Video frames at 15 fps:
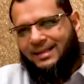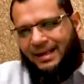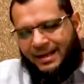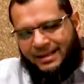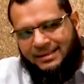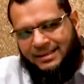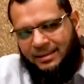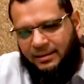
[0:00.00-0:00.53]
Like a
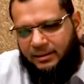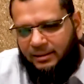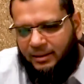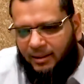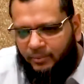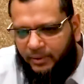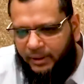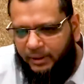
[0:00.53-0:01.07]
delegate
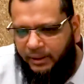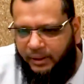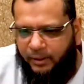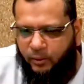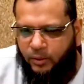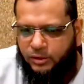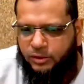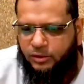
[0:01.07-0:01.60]
coming there,
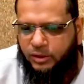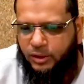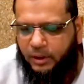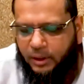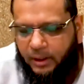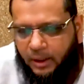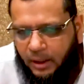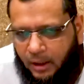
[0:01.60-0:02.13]

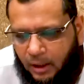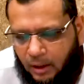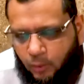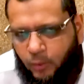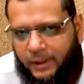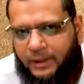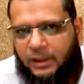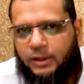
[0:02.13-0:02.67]

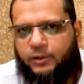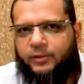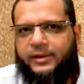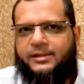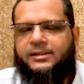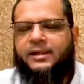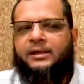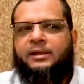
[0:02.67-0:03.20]
what it'll do is
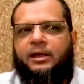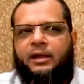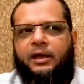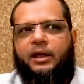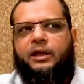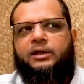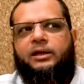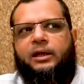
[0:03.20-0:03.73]
that
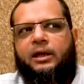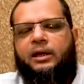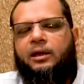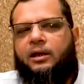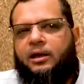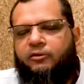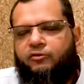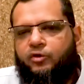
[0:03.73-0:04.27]
it will
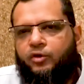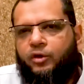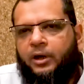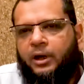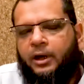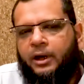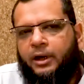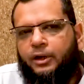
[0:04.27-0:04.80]
give you,
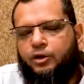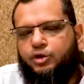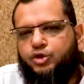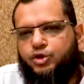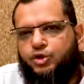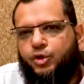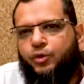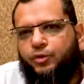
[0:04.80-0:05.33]
it will
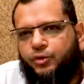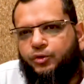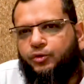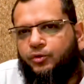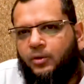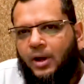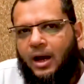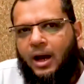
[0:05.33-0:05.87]
show
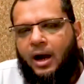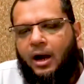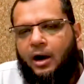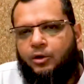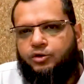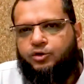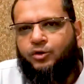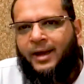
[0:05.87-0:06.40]
you
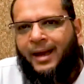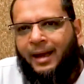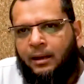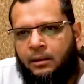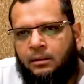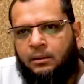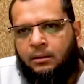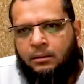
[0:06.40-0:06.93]
how to
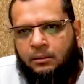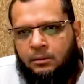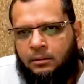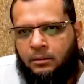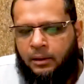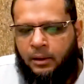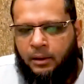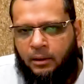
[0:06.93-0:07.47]
handle
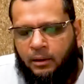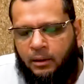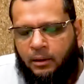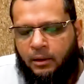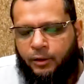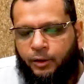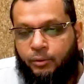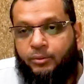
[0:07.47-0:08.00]

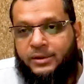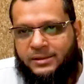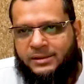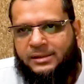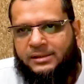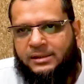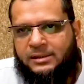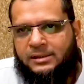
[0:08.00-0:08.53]
your
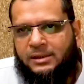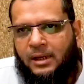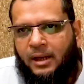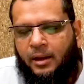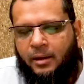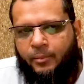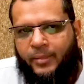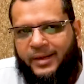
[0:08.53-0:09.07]
businesses.
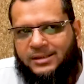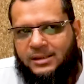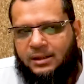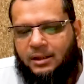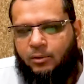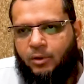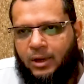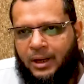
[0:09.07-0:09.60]

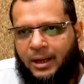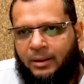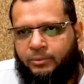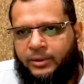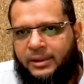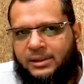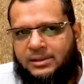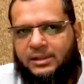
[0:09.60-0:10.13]
Basically, what will
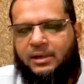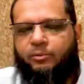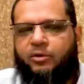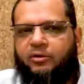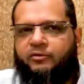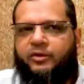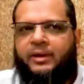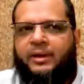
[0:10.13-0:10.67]
happen is that
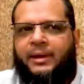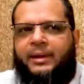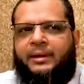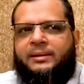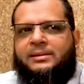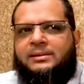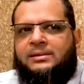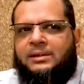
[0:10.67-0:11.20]
Prof
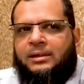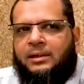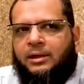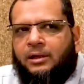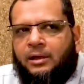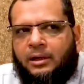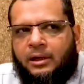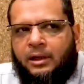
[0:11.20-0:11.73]
Ungerer's
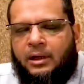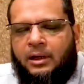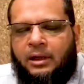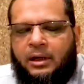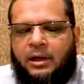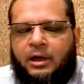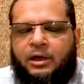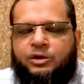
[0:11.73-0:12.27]

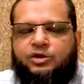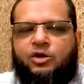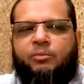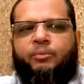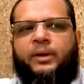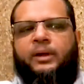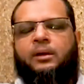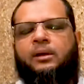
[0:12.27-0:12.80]

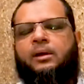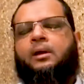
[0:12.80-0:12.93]
topic,